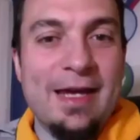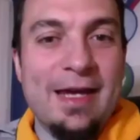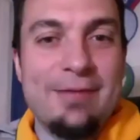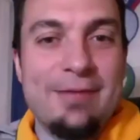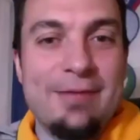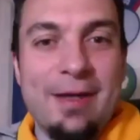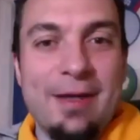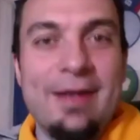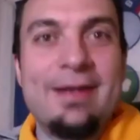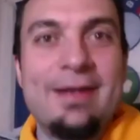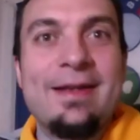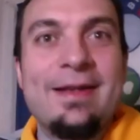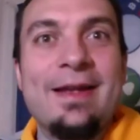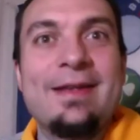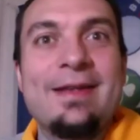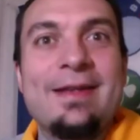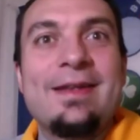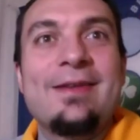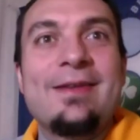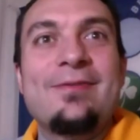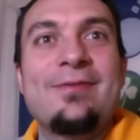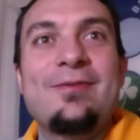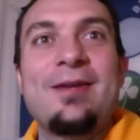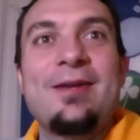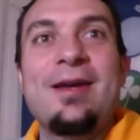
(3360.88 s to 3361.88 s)
in, and
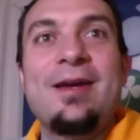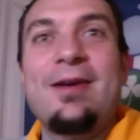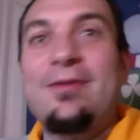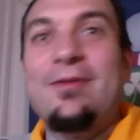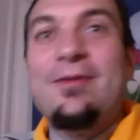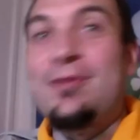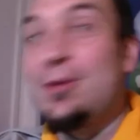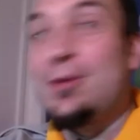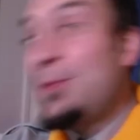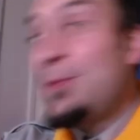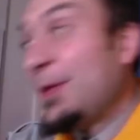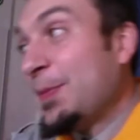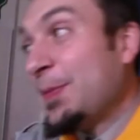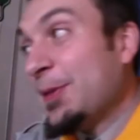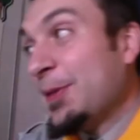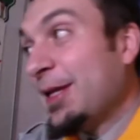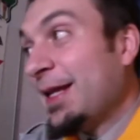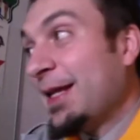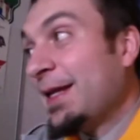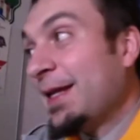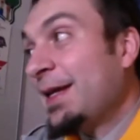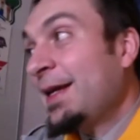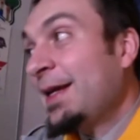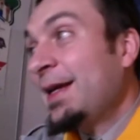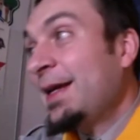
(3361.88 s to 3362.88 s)
a few
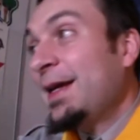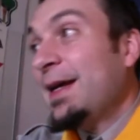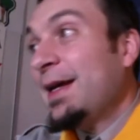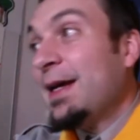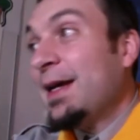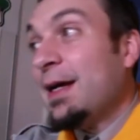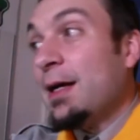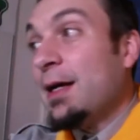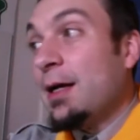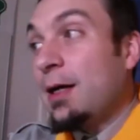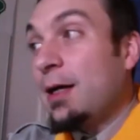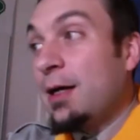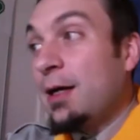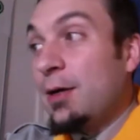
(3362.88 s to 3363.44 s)
people... I